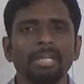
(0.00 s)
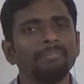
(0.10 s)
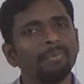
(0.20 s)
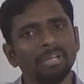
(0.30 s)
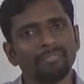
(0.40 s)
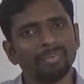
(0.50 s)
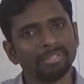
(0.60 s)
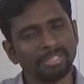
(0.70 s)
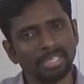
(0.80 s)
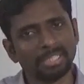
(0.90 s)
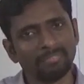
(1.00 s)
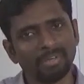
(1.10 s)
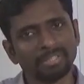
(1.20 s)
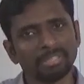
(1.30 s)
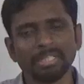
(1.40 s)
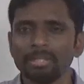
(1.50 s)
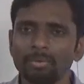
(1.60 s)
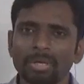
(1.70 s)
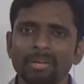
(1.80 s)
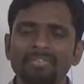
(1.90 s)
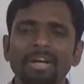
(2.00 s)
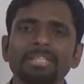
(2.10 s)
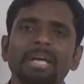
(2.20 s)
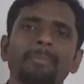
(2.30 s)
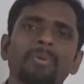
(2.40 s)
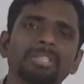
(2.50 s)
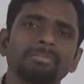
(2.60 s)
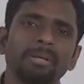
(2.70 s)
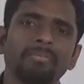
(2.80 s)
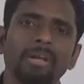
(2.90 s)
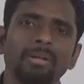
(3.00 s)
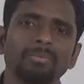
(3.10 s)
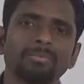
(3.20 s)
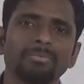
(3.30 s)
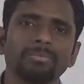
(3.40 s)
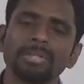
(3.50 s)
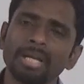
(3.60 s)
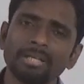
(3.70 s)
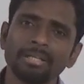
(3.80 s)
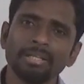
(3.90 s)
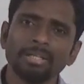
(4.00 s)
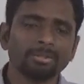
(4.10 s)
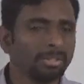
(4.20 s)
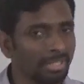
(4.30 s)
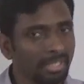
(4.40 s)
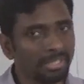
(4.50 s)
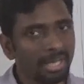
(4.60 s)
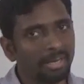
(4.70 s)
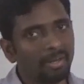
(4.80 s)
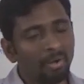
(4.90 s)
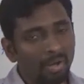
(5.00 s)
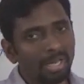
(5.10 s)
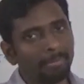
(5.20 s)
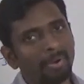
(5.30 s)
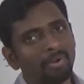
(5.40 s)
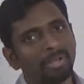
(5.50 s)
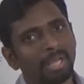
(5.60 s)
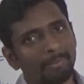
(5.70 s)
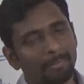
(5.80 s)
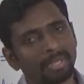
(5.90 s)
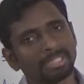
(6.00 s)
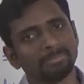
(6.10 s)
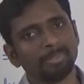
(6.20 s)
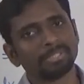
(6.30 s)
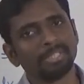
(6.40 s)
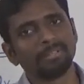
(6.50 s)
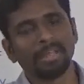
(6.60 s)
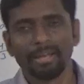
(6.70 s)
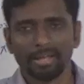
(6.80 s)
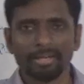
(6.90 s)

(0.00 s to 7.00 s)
If you differentiate the function, you can find the approximate value, right? So these are all about approximations and